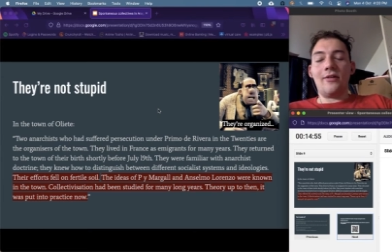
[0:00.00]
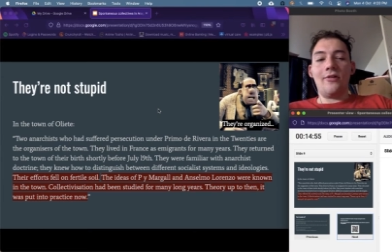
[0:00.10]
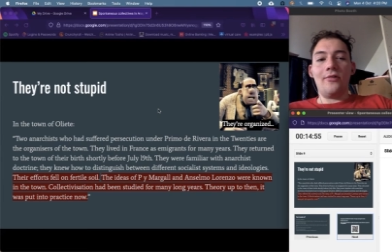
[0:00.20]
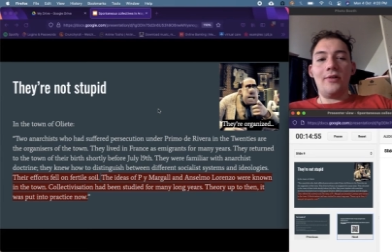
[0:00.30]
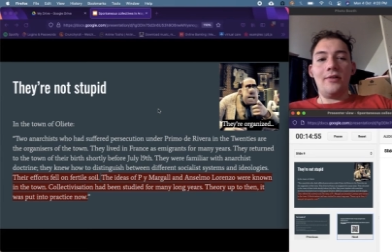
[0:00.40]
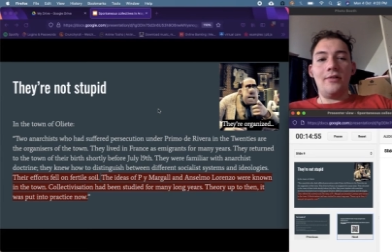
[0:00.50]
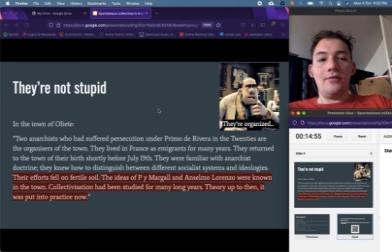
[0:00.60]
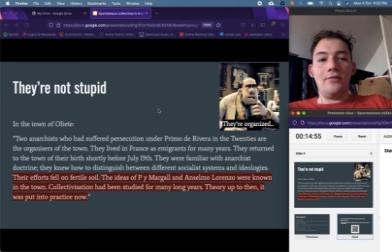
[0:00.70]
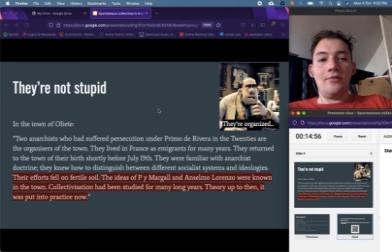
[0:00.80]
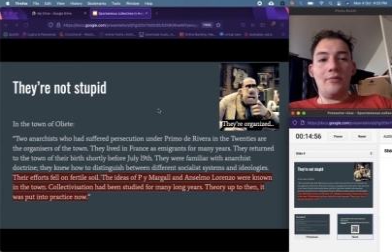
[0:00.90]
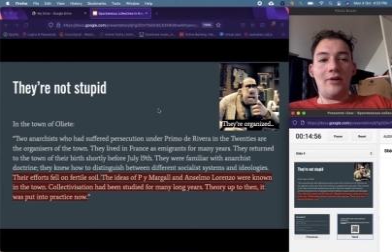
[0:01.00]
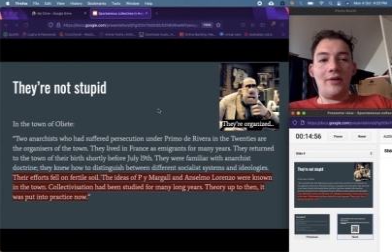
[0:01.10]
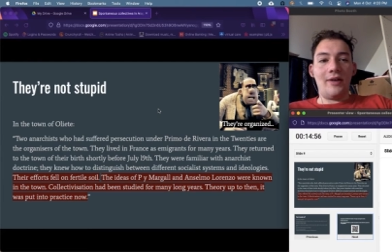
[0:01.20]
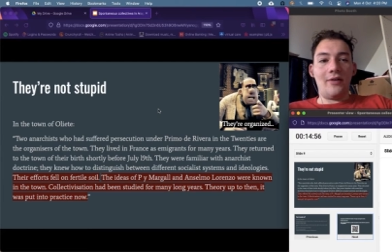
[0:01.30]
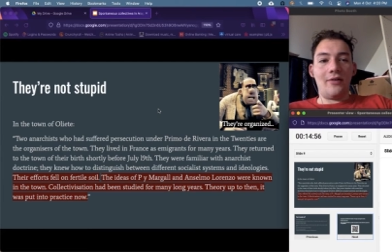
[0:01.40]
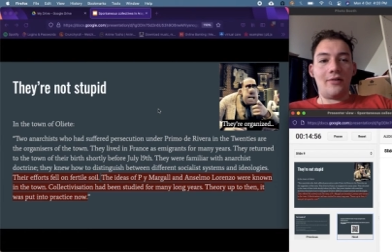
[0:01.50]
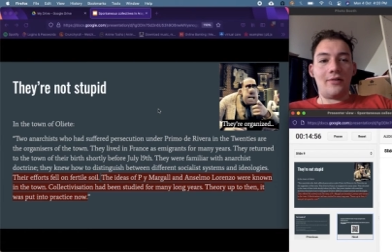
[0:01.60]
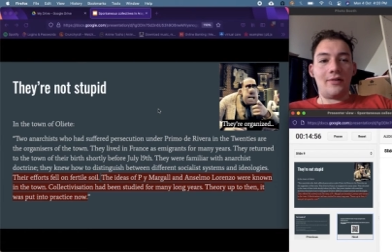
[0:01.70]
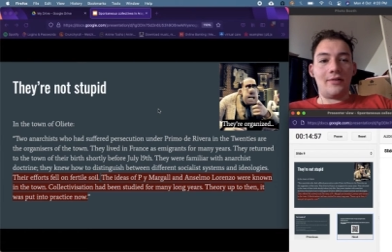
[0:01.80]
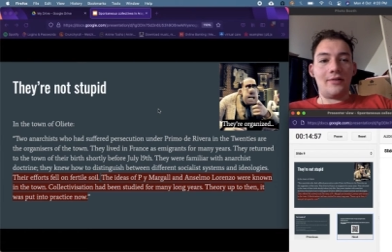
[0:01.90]
already knew about
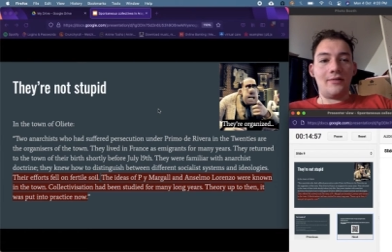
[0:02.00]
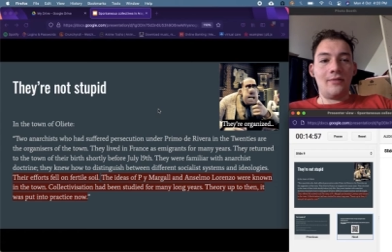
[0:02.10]
anarchist